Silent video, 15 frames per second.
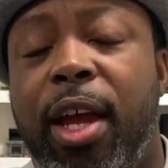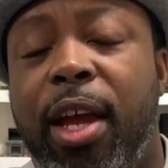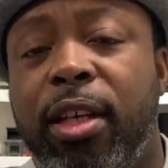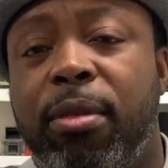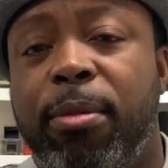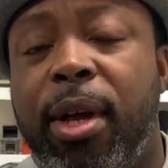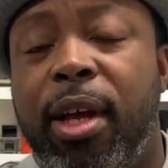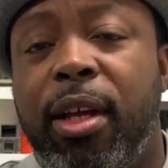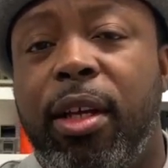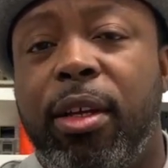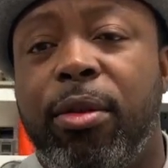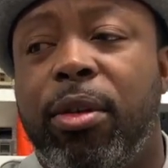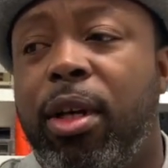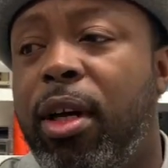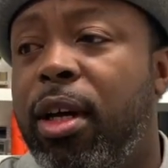as my
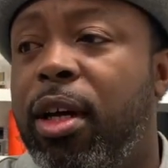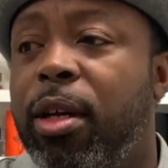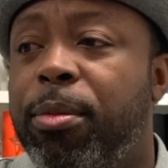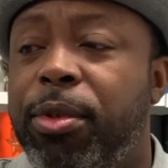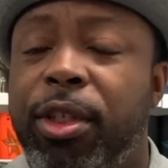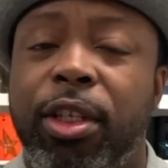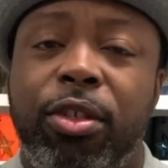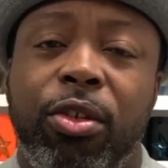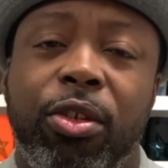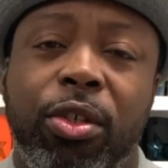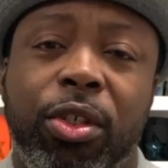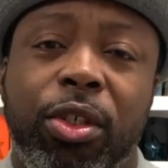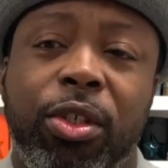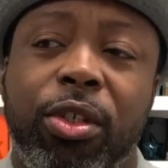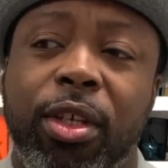
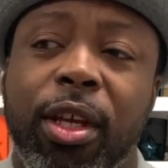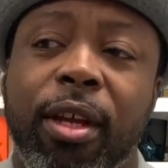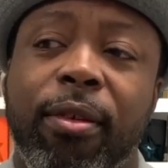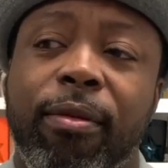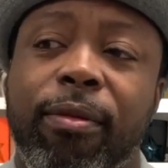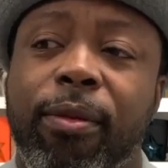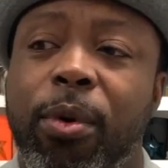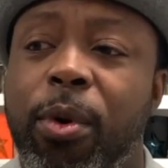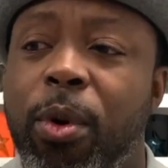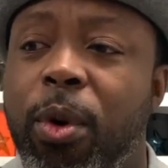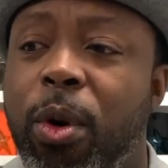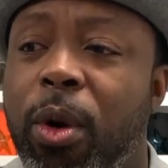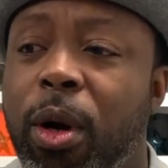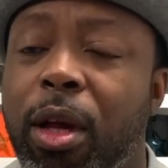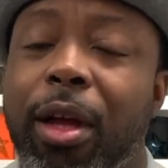signature scent
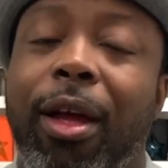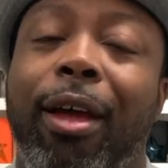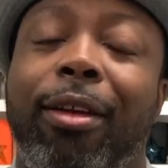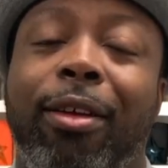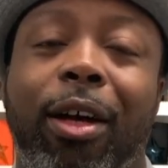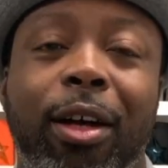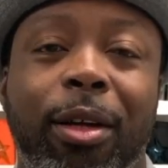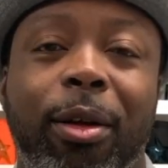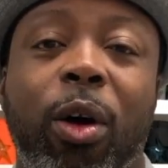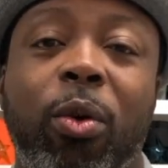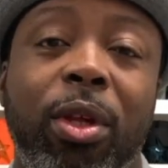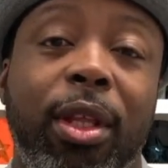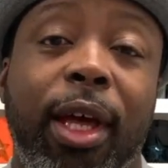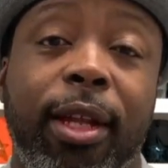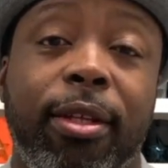for
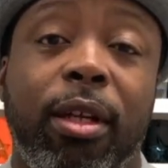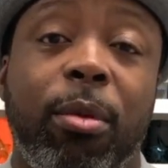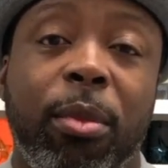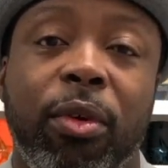only that summer,